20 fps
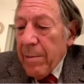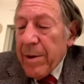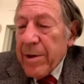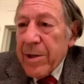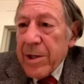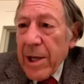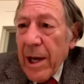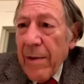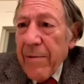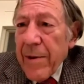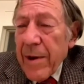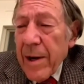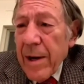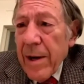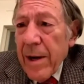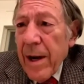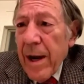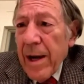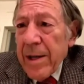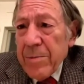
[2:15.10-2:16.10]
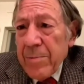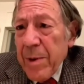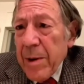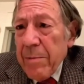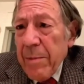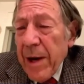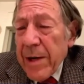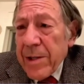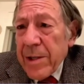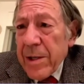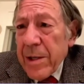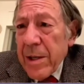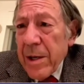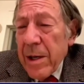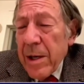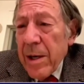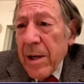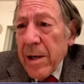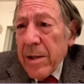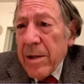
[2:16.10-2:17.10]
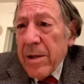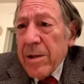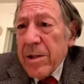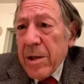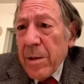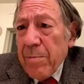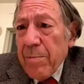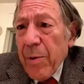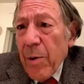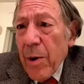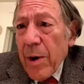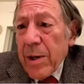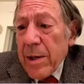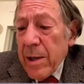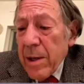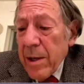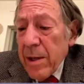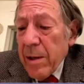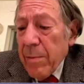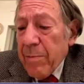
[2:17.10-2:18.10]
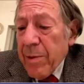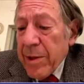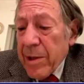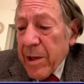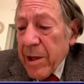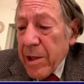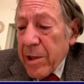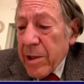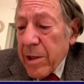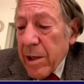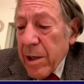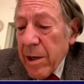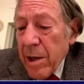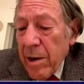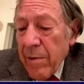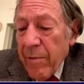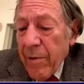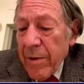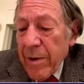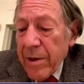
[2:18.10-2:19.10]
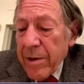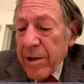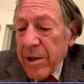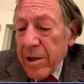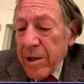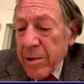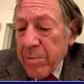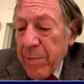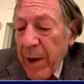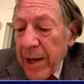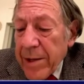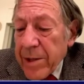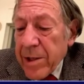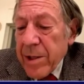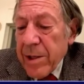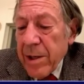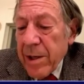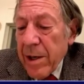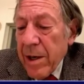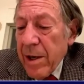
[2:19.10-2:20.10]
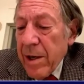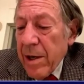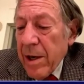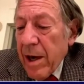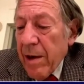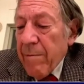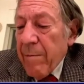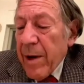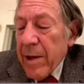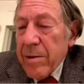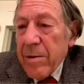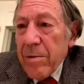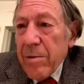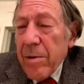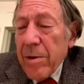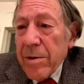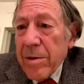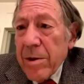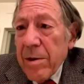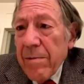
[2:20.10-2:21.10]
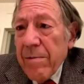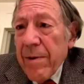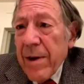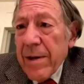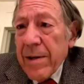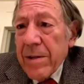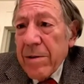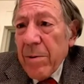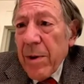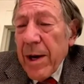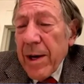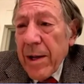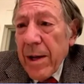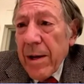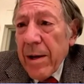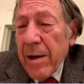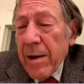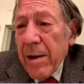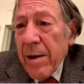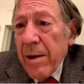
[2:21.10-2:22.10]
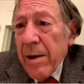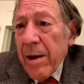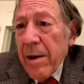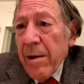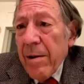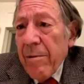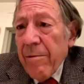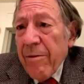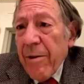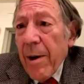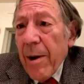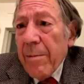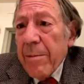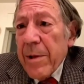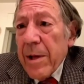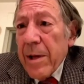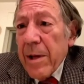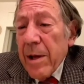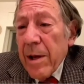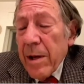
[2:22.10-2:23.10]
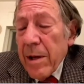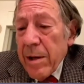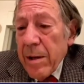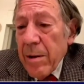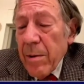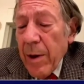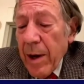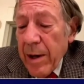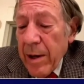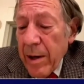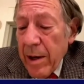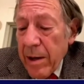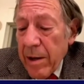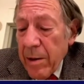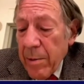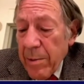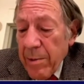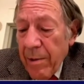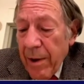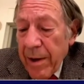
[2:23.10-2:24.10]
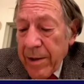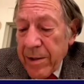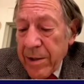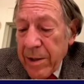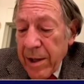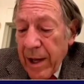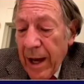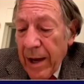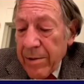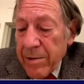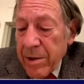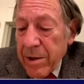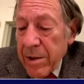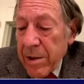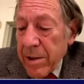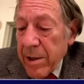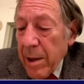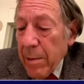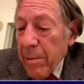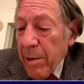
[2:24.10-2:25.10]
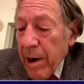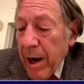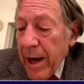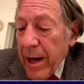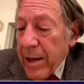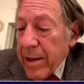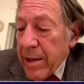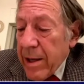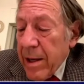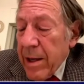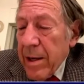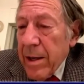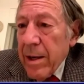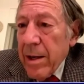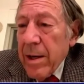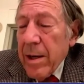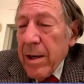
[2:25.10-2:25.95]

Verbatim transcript: Number seven has been mentioned to support the petition for the suspension of Maduro's Venezuela from the UN Human Rights Council. Number eight,